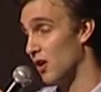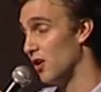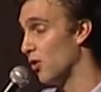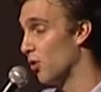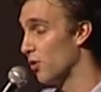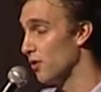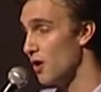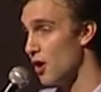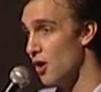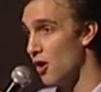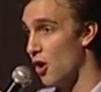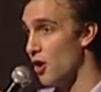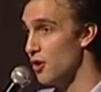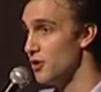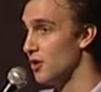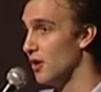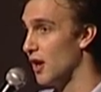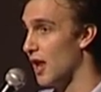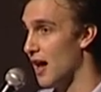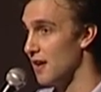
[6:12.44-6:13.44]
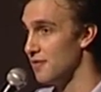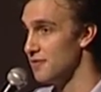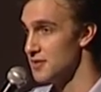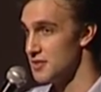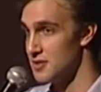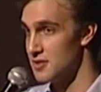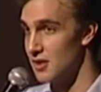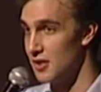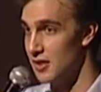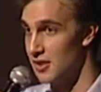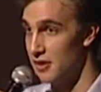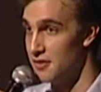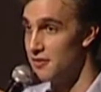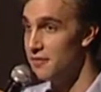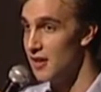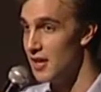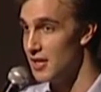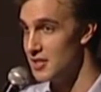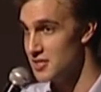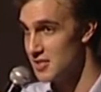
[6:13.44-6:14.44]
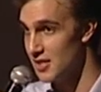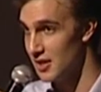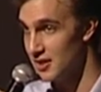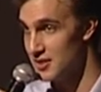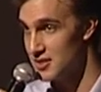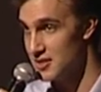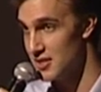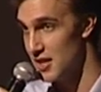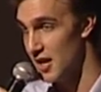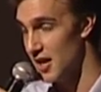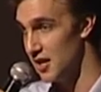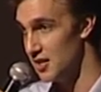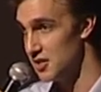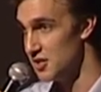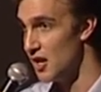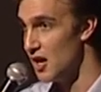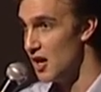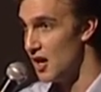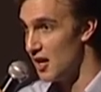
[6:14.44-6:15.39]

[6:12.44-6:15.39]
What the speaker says: although Own Your Life is still in a fledgling stage,